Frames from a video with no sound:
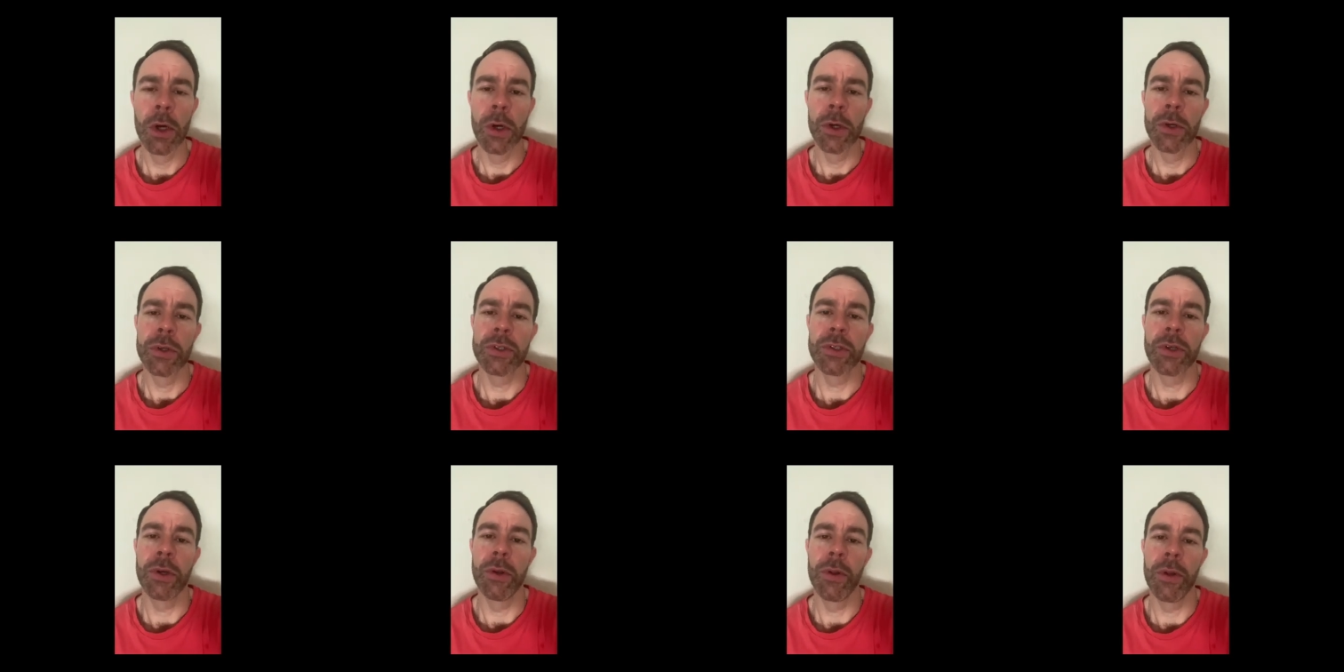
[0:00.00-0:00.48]

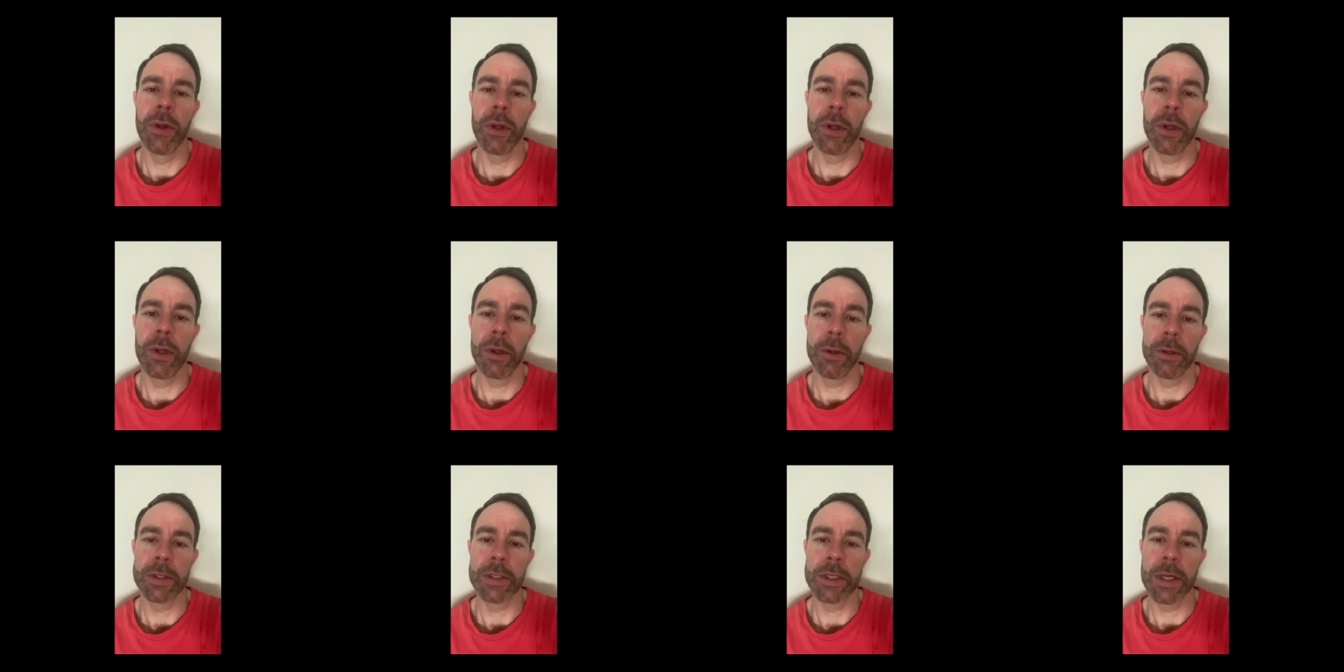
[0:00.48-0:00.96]
so
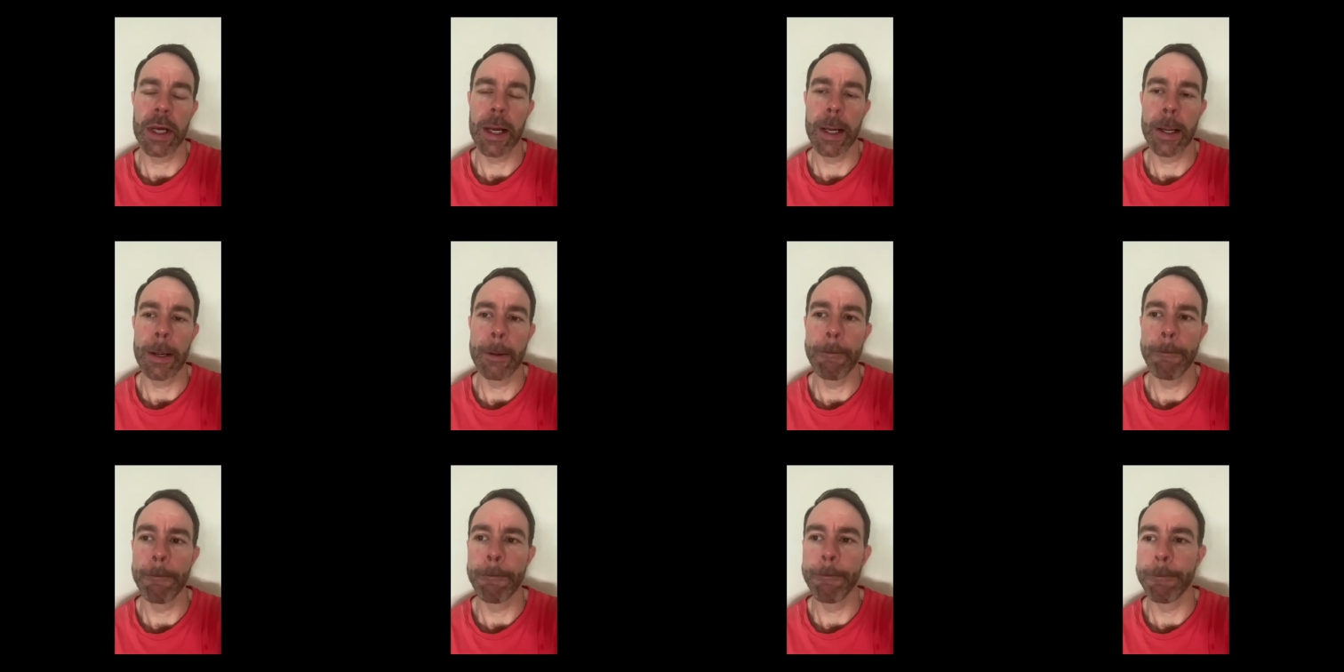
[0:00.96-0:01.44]
that,
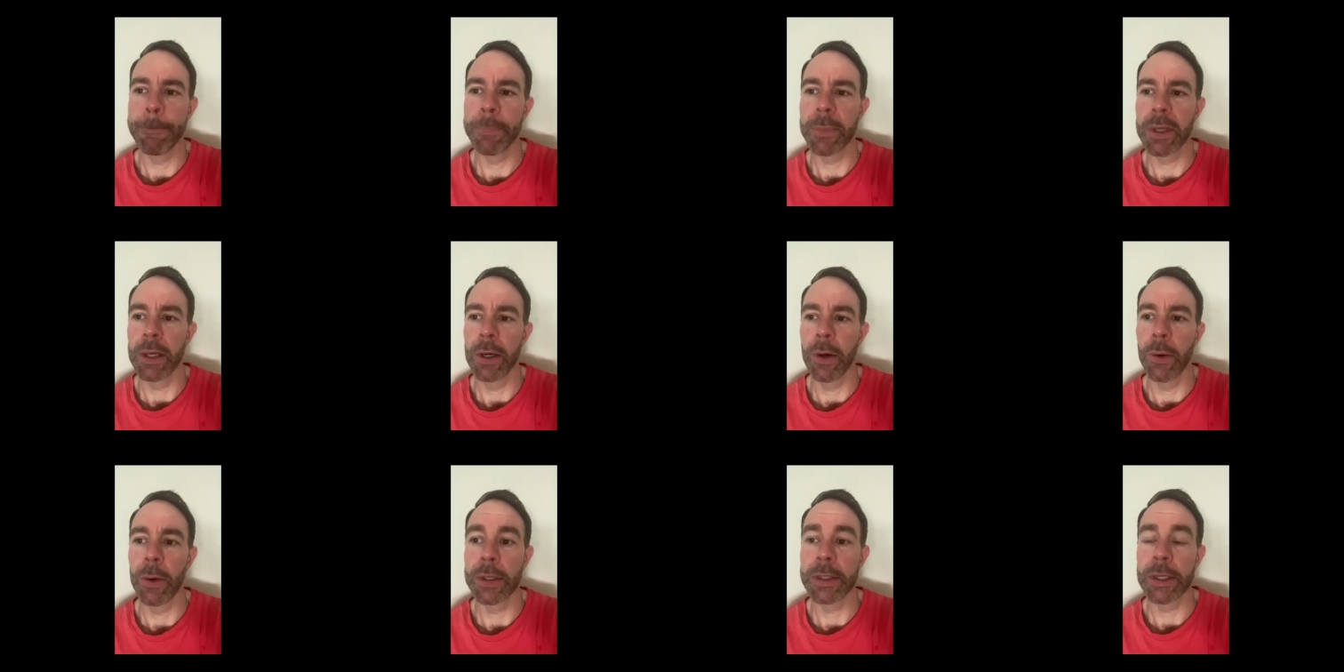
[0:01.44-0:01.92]
um, you
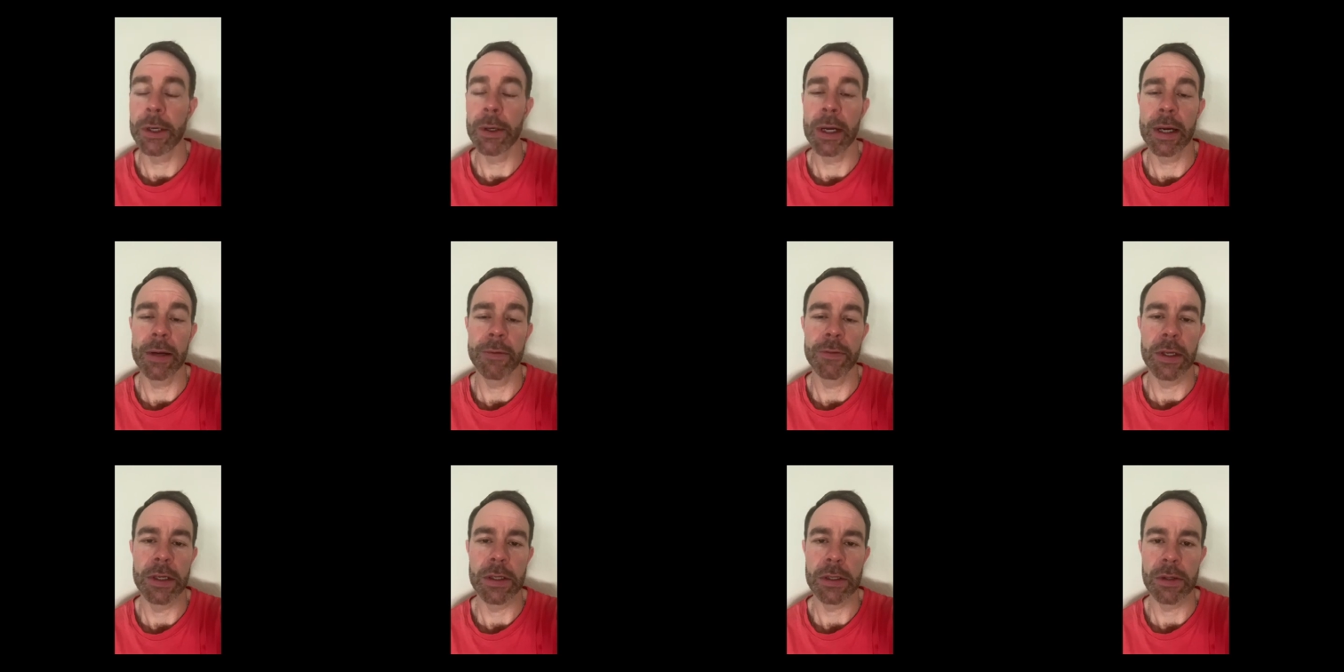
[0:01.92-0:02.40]
know, I don't
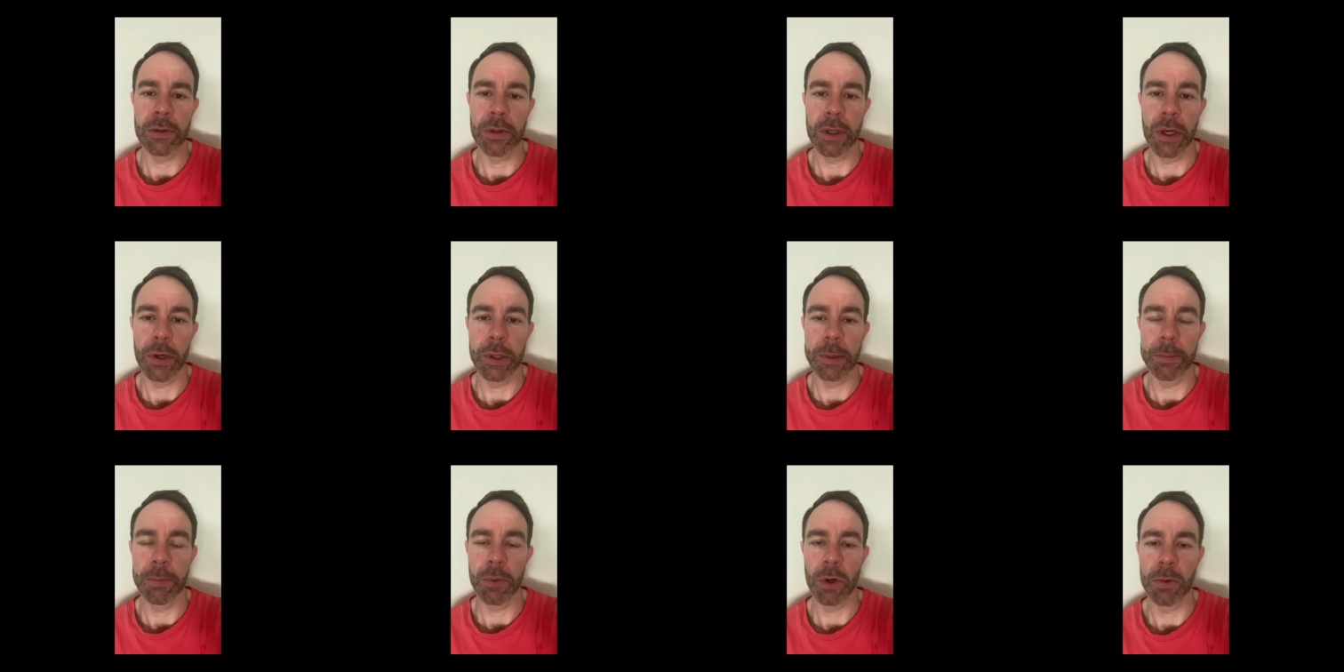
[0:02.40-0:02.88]
have these
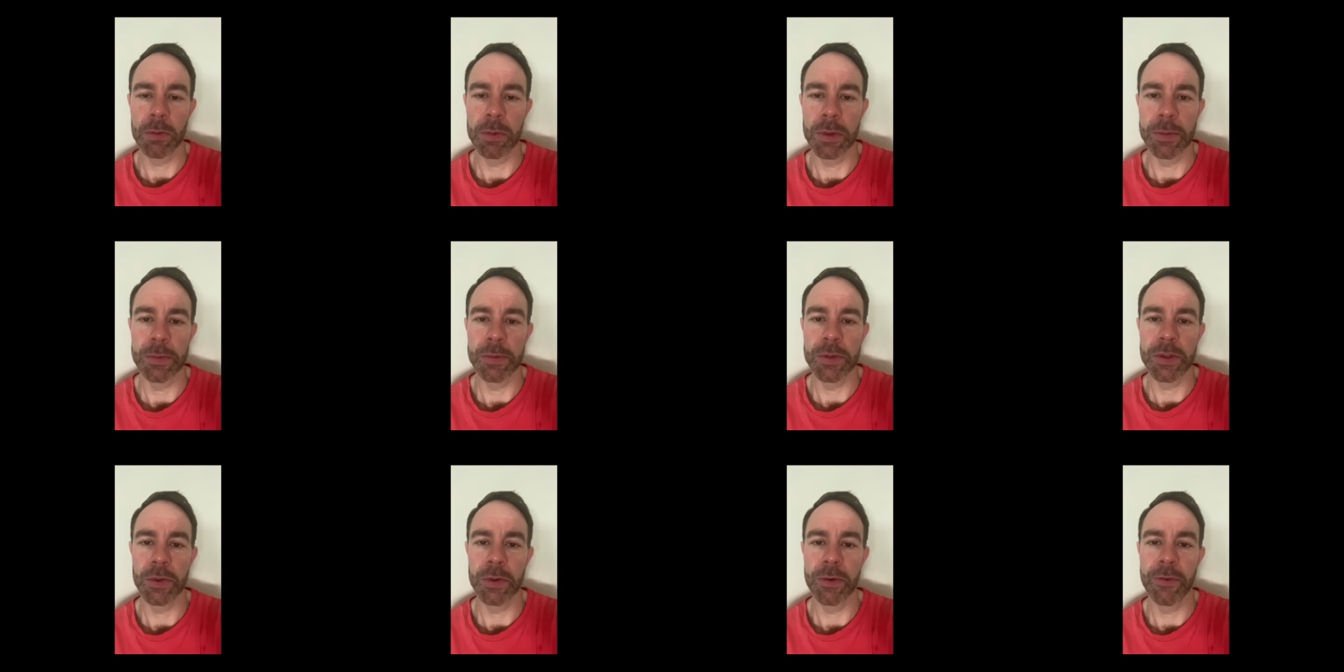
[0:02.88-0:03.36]
ongoing
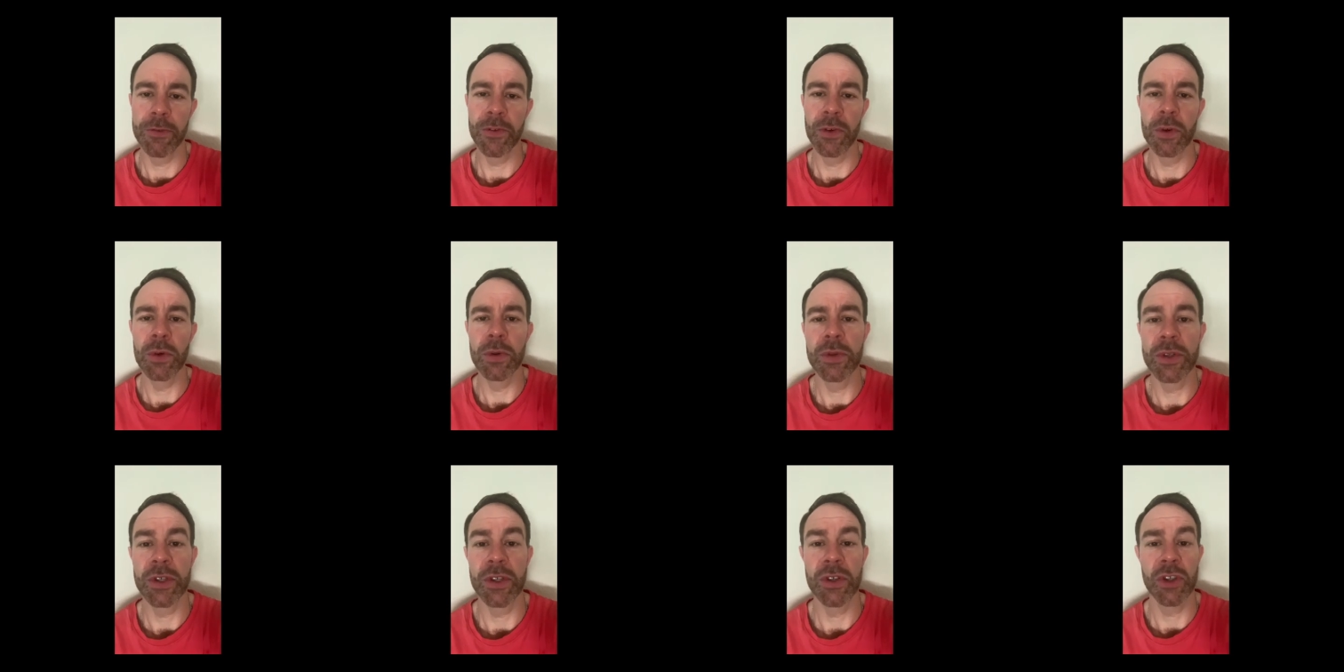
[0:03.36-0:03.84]
problems with
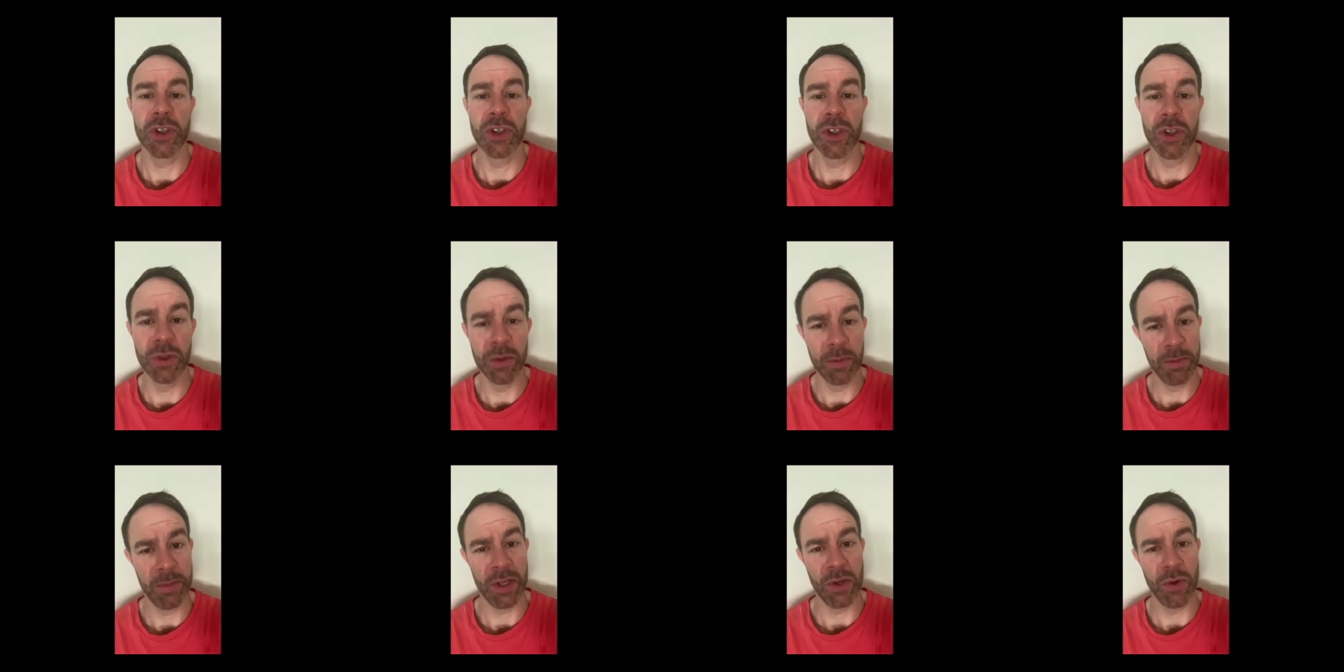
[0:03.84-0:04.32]
foods that
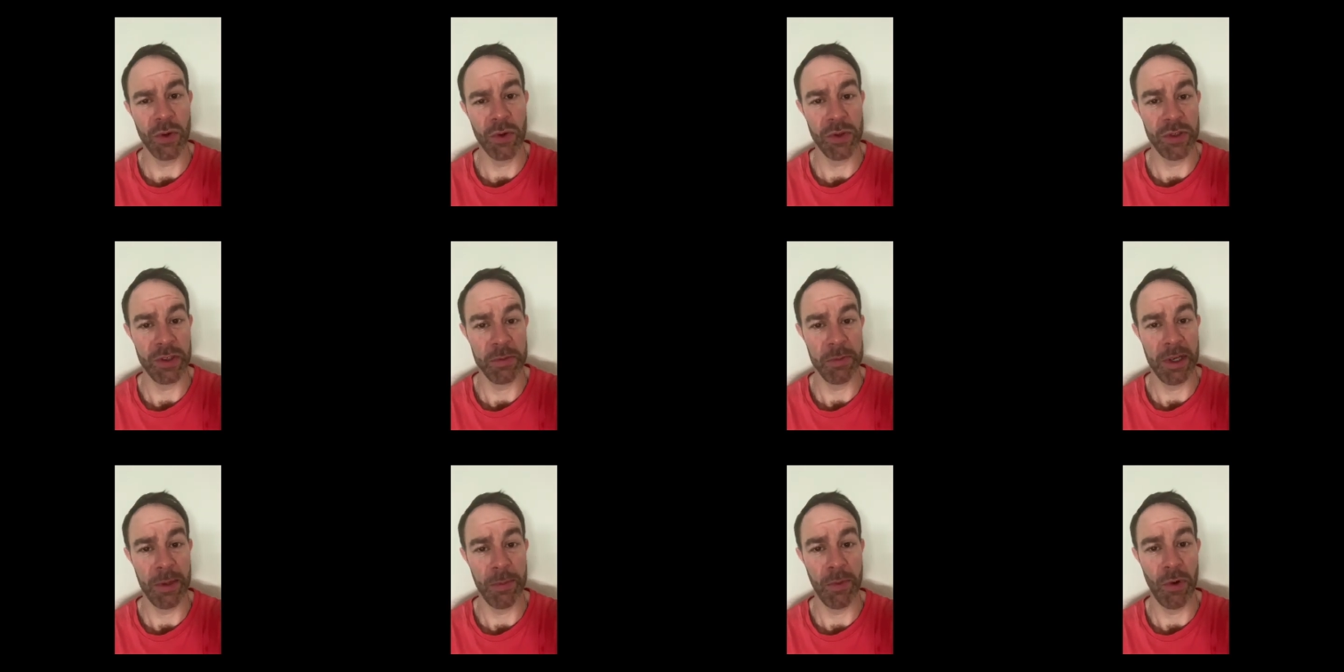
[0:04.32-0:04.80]
shouldn't be
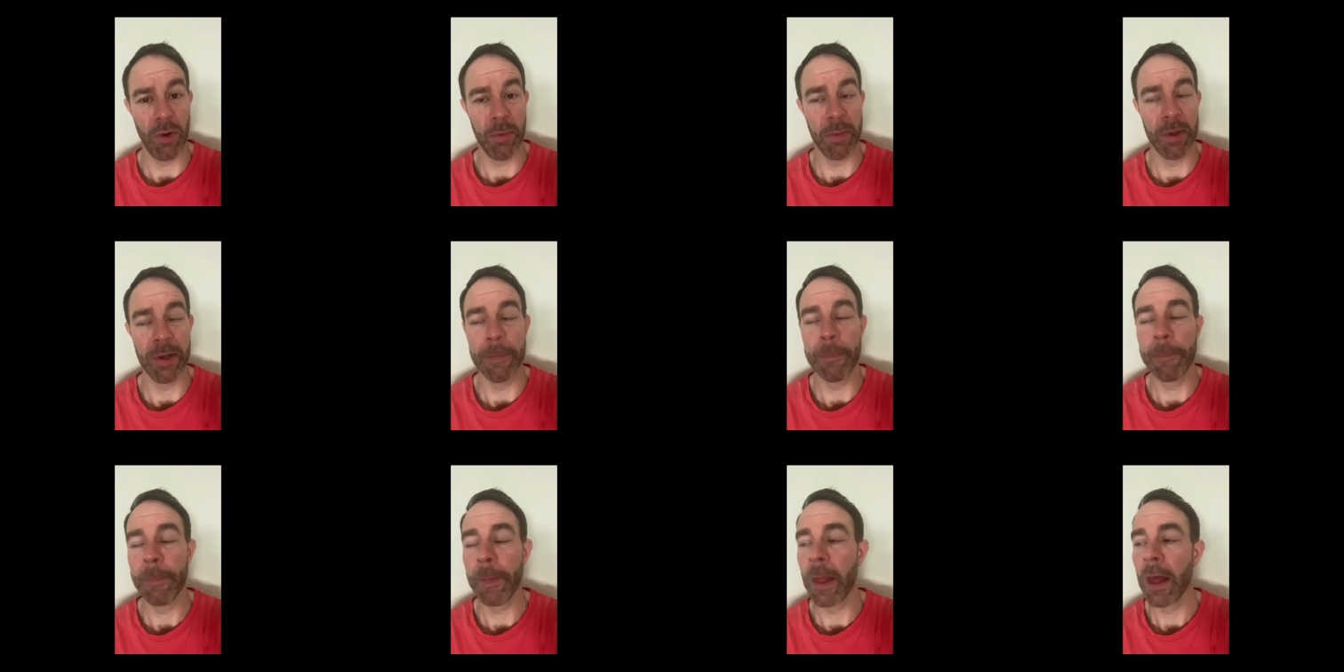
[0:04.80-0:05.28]
causing me a
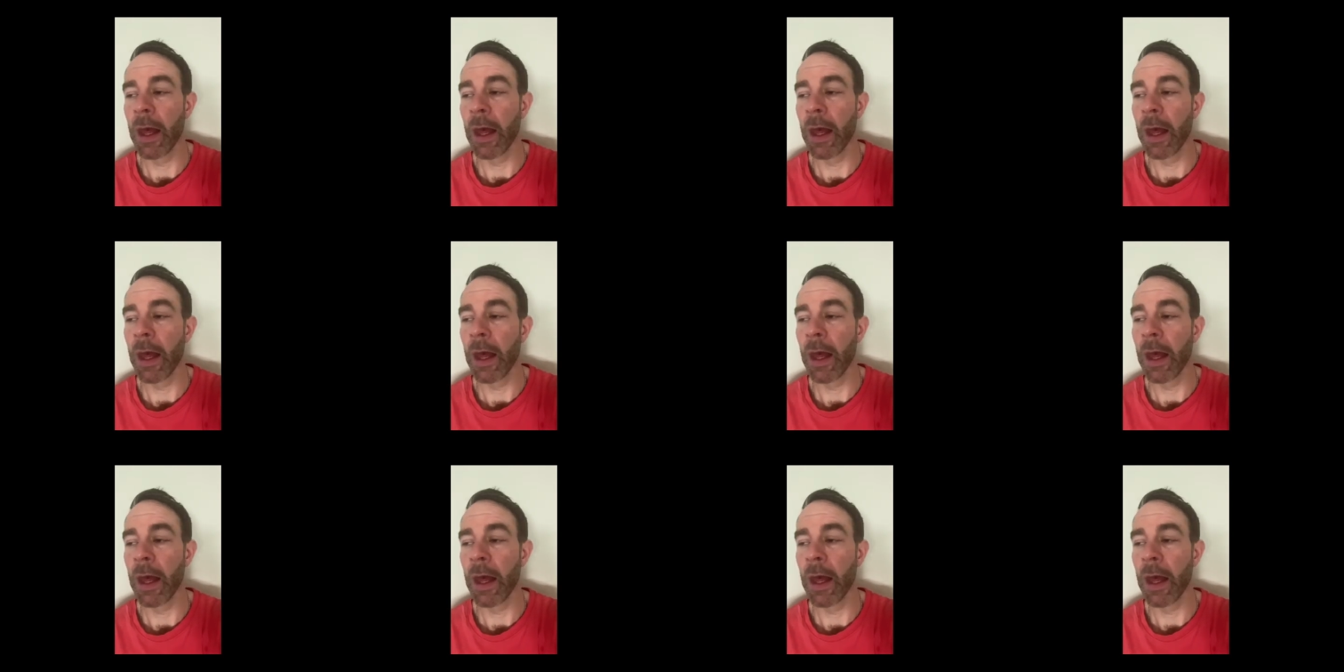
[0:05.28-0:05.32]
problem.